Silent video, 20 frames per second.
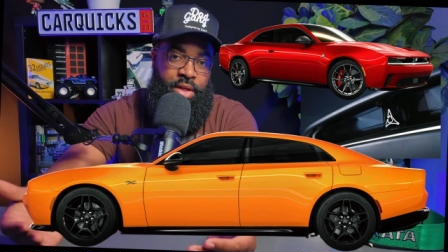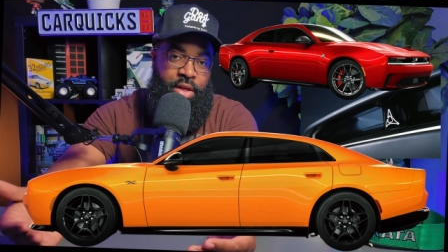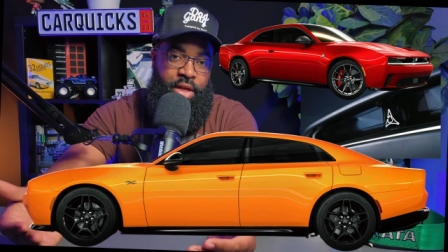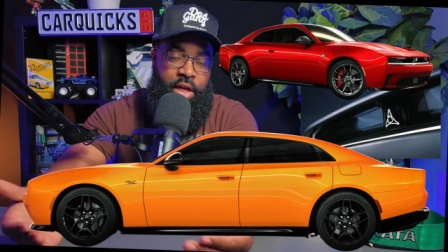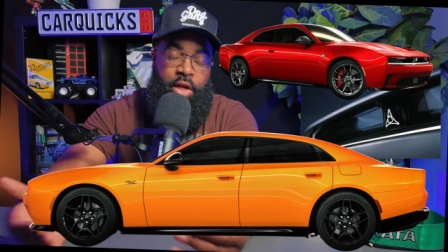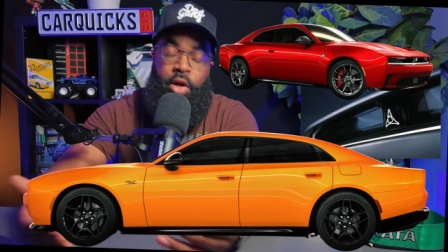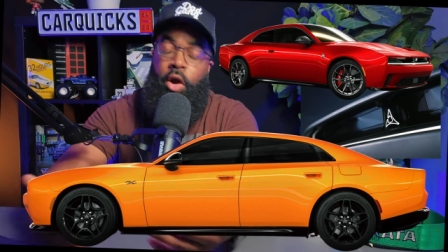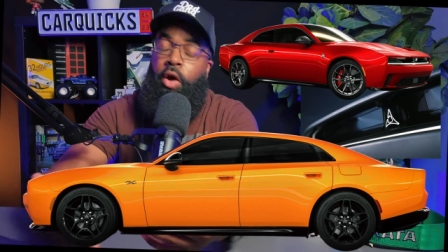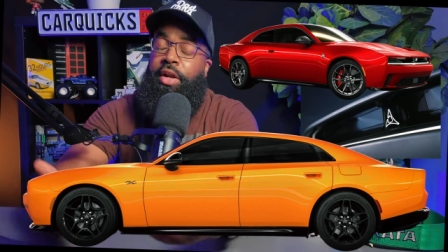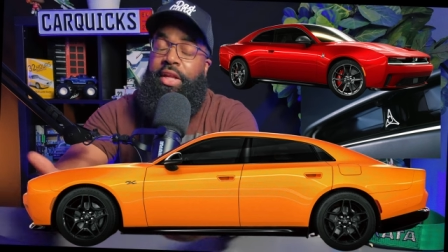
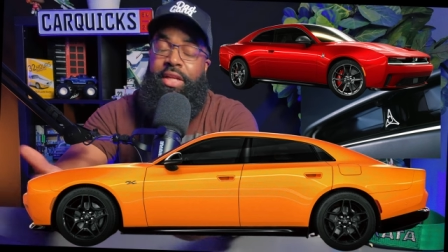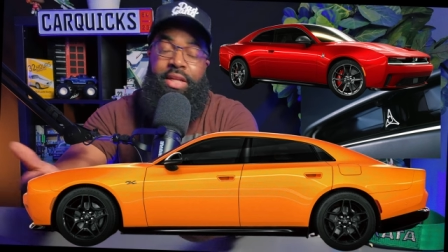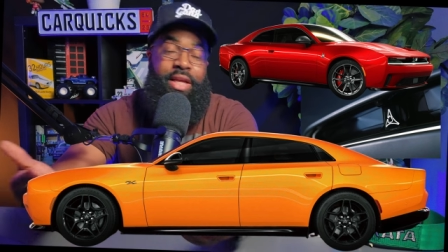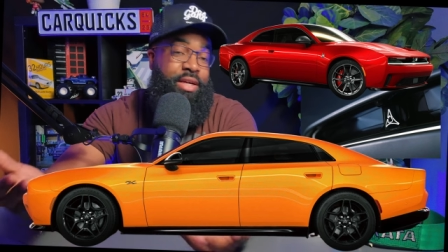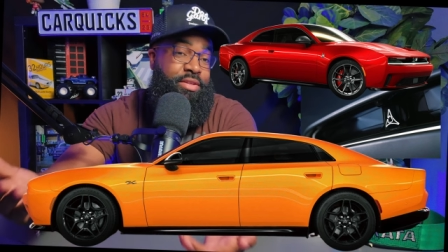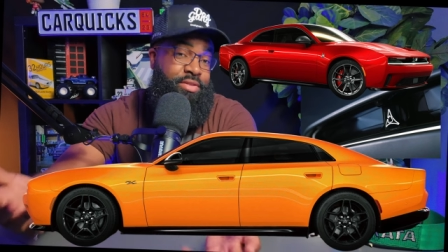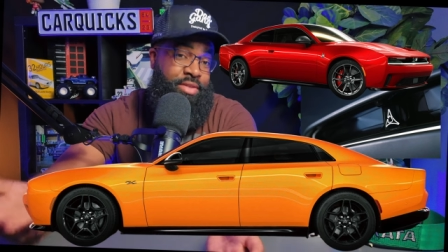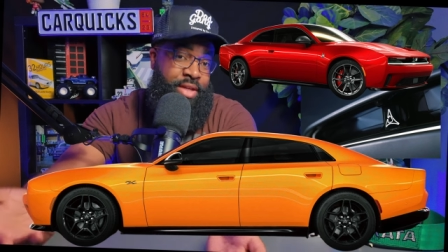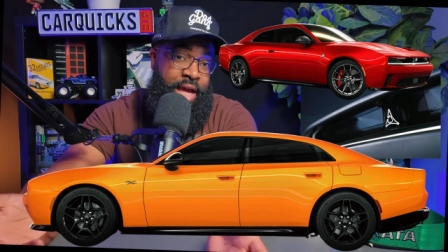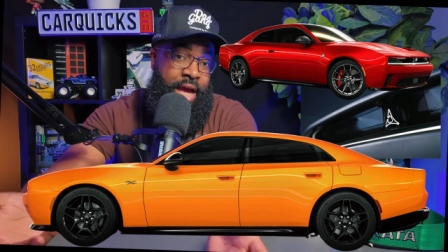It already
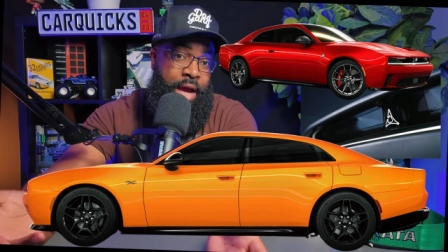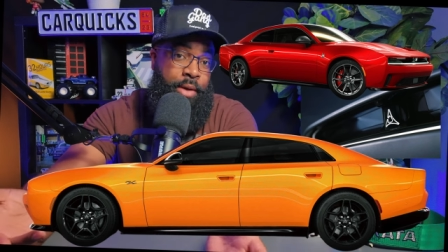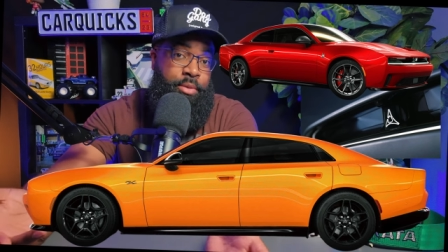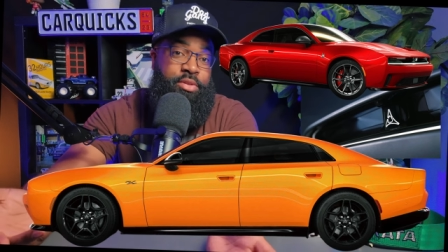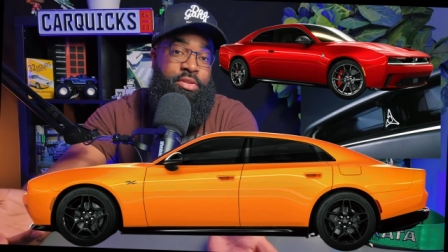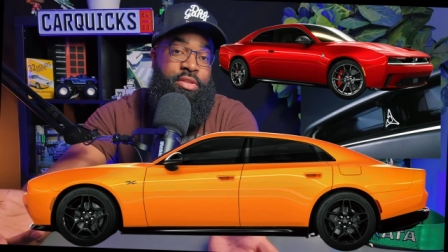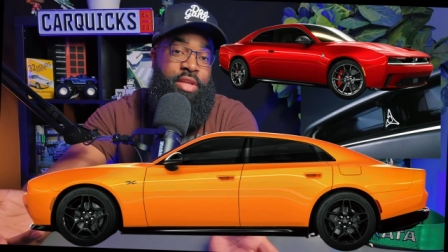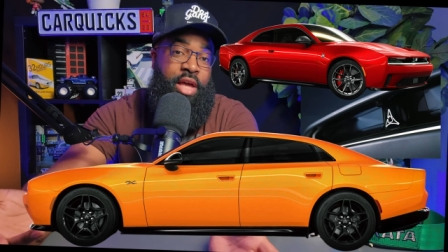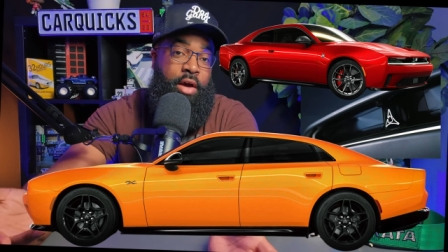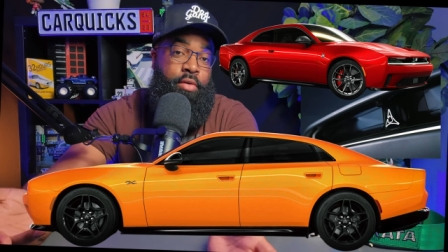does now in
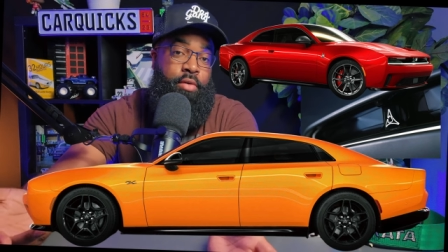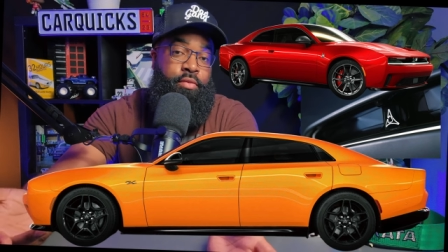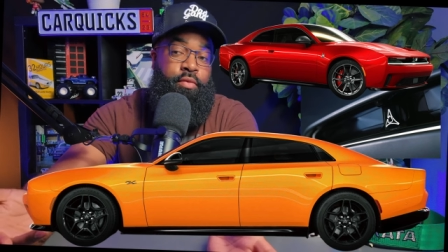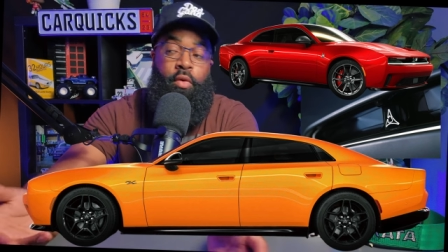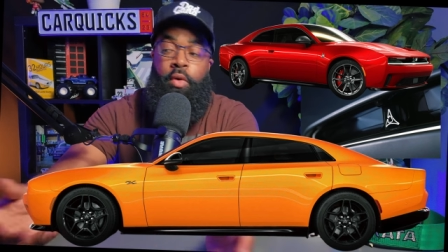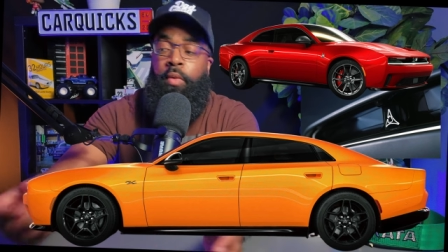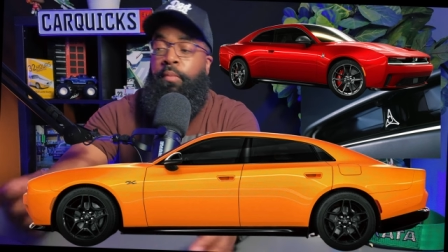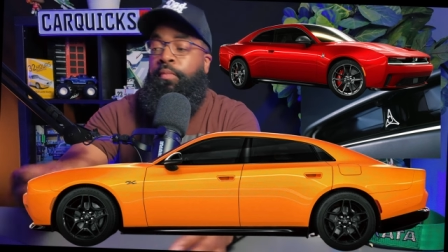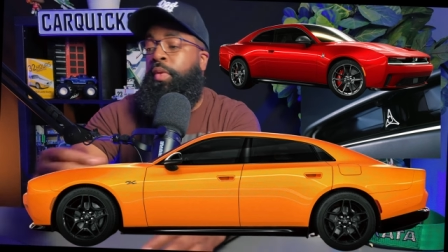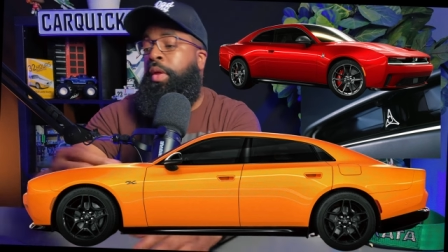stock
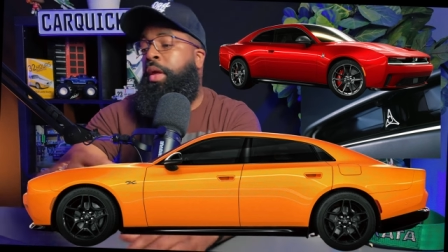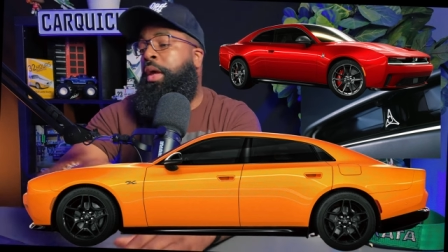form.